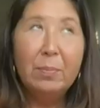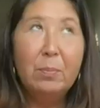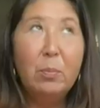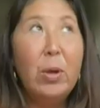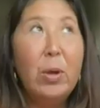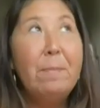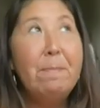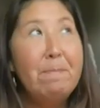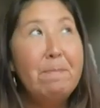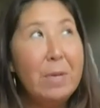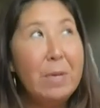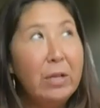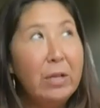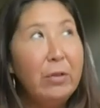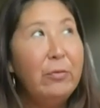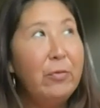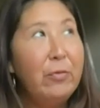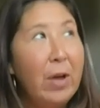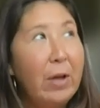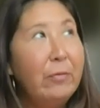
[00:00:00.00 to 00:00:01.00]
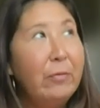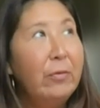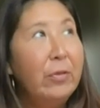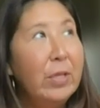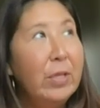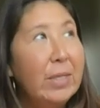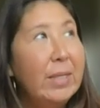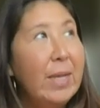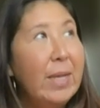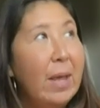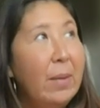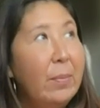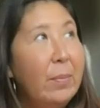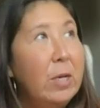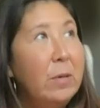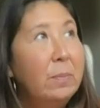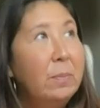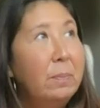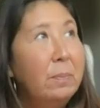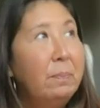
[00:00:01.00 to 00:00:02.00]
When Billy fought for the salmon,